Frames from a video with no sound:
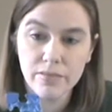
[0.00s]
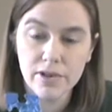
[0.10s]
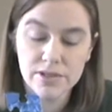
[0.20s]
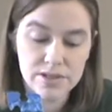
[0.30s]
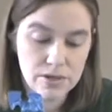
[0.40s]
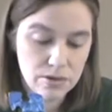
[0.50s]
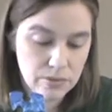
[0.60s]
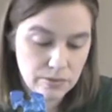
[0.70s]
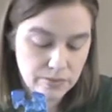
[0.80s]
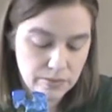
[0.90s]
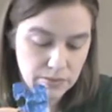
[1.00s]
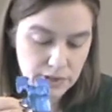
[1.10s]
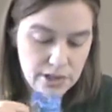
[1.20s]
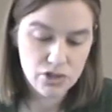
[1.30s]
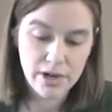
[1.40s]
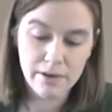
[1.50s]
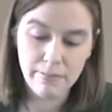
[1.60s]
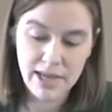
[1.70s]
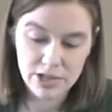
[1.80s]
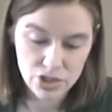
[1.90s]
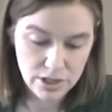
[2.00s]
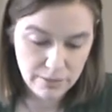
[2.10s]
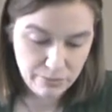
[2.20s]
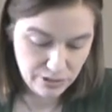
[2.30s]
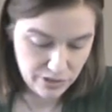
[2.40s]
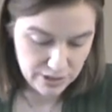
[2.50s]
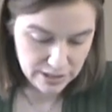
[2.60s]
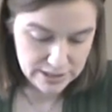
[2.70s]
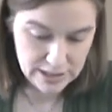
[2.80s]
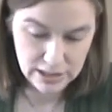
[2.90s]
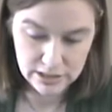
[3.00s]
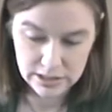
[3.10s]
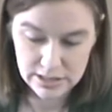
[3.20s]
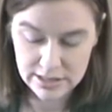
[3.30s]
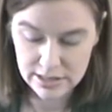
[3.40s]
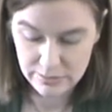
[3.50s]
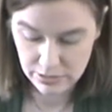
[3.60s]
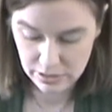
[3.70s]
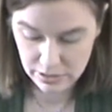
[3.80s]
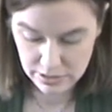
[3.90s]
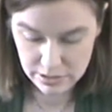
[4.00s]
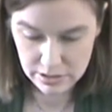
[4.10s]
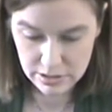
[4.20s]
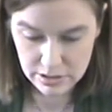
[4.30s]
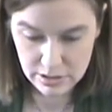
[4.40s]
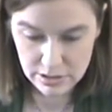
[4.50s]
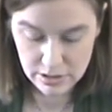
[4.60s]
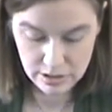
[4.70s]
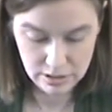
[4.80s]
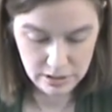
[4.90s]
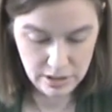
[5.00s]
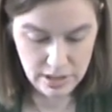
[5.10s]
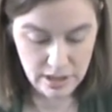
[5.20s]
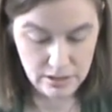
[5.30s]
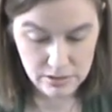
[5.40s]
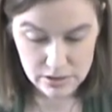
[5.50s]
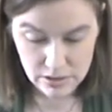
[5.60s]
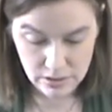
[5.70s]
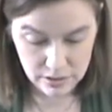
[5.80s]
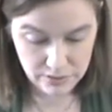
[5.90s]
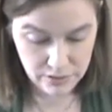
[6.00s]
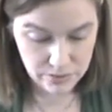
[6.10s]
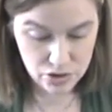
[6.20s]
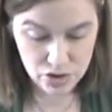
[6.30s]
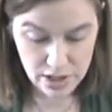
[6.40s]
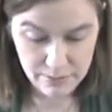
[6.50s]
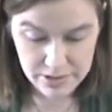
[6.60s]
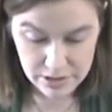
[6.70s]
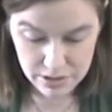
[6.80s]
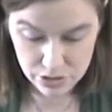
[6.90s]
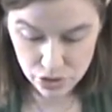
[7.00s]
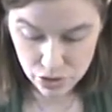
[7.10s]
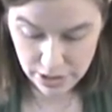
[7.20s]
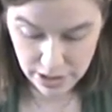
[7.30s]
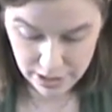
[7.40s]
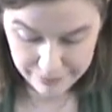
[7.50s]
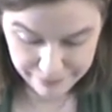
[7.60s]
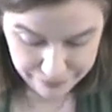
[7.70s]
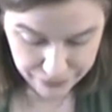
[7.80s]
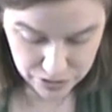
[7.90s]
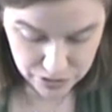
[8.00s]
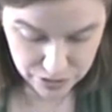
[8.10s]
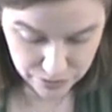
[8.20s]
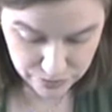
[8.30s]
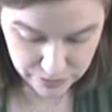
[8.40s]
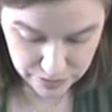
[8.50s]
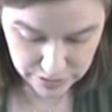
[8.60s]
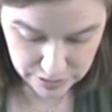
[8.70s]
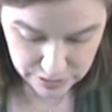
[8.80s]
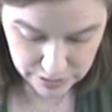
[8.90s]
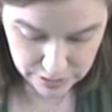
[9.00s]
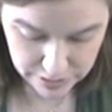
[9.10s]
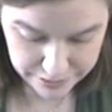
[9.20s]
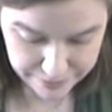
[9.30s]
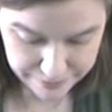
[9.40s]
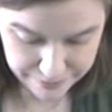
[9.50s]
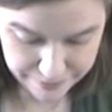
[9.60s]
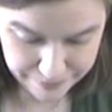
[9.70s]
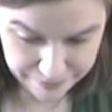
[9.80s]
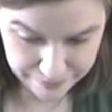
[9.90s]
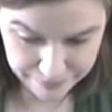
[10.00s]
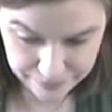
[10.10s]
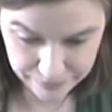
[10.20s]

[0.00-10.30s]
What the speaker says: so I try to match it up with things that look similar, and I also look for those shapes in the tray. So, I